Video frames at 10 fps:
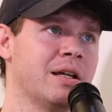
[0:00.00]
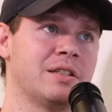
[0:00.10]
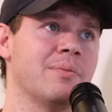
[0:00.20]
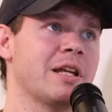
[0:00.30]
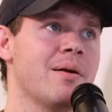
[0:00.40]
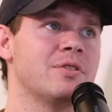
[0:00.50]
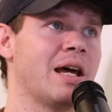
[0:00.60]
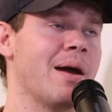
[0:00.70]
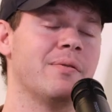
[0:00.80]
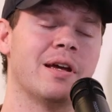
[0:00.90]
sometimes
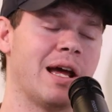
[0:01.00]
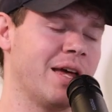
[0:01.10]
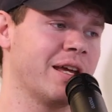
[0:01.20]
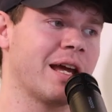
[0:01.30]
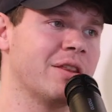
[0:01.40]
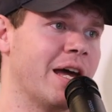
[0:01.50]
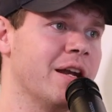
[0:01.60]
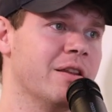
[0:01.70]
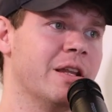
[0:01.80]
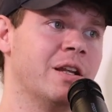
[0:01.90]
I think at the
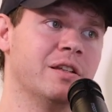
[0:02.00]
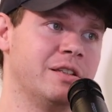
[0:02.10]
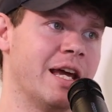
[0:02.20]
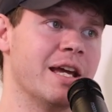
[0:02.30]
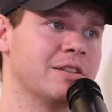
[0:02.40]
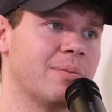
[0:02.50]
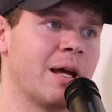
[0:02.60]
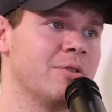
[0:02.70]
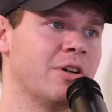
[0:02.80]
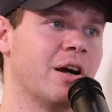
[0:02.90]
end of the day,
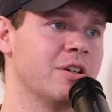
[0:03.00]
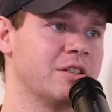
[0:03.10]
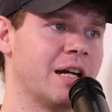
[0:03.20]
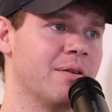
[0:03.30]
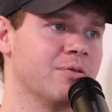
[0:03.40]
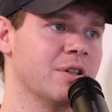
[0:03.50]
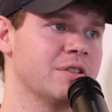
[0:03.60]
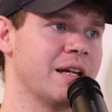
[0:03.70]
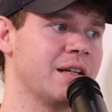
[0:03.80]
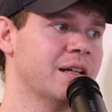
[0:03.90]
sometimes there are just times where
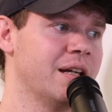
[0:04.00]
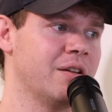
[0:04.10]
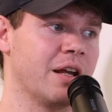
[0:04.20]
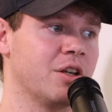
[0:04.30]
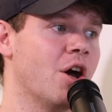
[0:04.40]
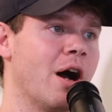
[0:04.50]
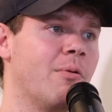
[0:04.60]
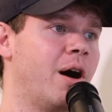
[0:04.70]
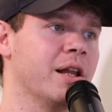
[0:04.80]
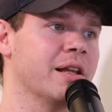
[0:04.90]
it's like, they're like, no, I
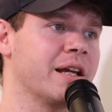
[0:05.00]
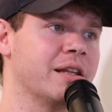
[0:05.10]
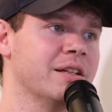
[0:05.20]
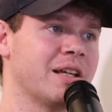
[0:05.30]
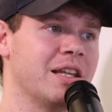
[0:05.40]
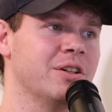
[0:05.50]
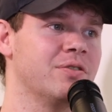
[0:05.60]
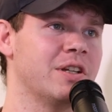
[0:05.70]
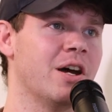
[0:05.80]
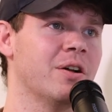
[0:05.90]
want it like this. And you
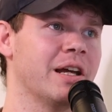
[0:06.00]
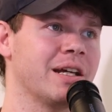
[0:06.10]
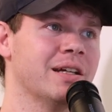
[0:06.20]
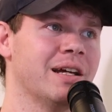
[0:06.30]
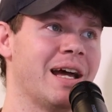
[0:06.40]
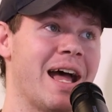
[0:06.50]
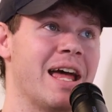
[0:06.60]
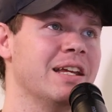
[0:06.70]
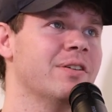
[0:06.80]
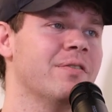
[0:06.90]
have to know like,
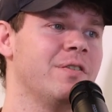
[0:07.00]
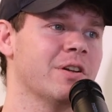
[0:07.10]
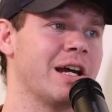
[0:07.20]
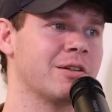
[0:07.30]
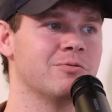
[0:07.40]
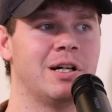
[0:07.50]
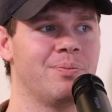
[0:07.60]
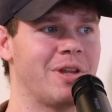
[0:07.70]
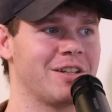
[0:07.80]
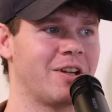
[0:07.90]
and even if you're like,
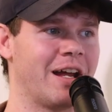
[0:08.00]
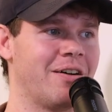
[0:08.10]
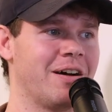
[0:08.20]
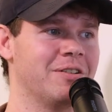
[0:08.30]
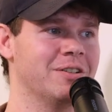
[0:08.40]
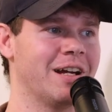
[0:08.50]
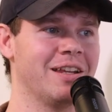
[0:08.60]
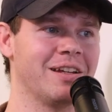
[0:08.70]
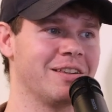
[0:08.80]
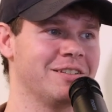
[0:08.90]
well, that's not how I would do it,
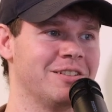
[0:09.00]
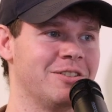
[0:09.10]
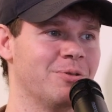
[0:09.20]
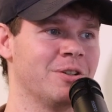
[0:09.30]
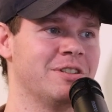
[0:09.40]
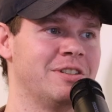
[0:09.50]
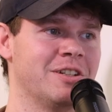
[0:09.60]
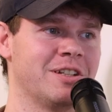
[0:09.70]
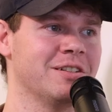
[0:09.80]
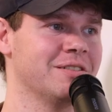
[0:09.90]
I think this is the worst
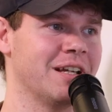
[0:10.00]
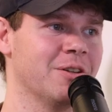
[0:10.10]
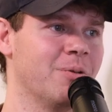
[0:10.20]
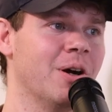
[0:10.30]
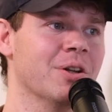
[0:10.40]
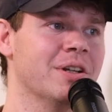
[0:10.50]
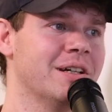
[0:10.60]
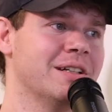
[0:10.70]
decision in the world.